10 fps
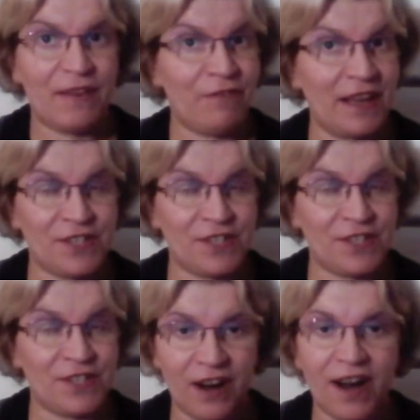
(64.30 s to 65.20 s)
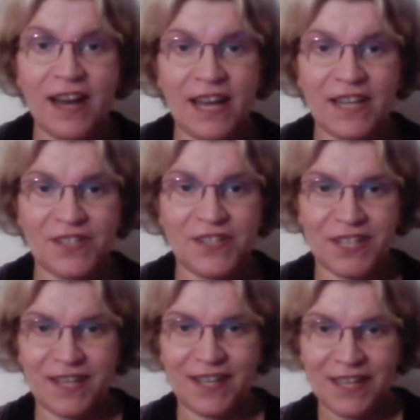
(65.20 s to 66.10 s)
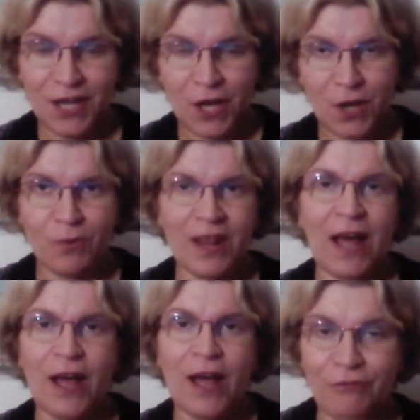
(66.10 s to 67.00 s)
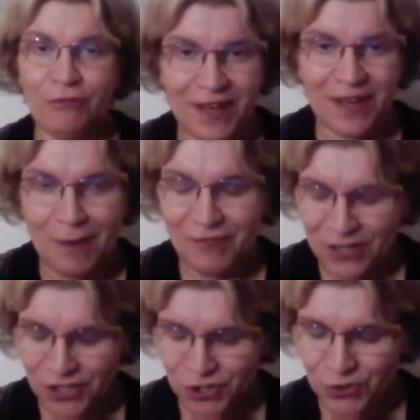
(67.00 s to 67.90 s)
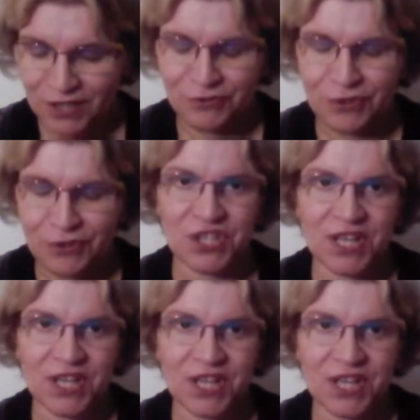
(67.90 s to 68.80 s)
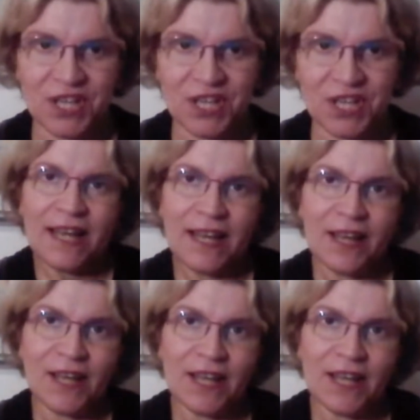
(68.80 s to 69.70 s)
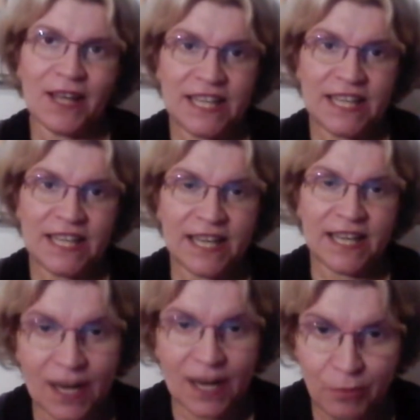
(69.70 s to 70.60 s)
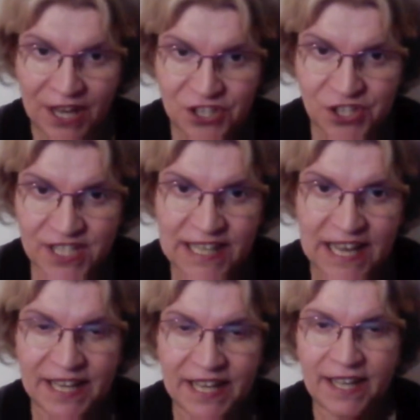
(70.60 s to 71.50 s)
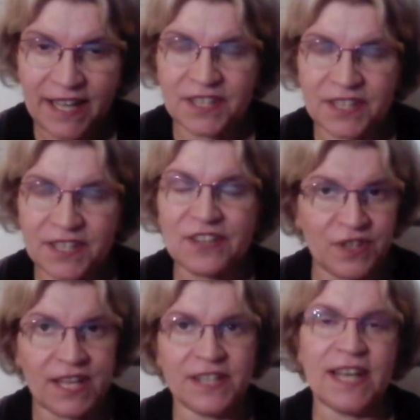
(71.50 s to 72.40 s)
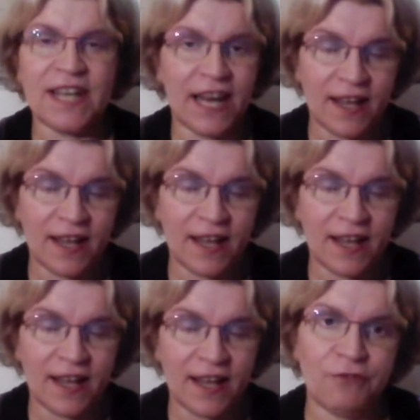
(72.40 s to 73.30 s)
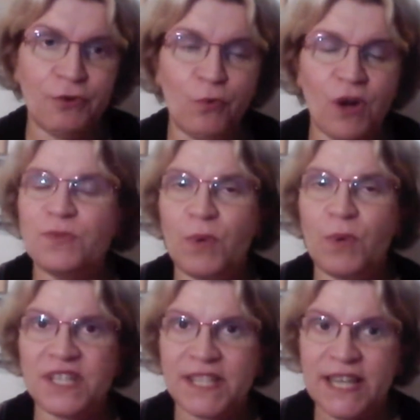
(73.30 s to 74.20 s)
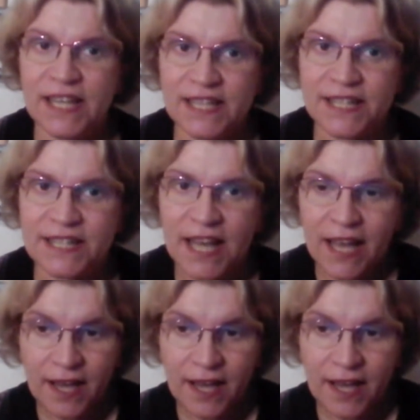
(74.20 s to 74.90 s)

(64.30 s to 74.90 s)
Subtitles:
we have had so far, and we will have, I'm very sure, in future. The calibration scanning, and Katherine can say later in a few words what this is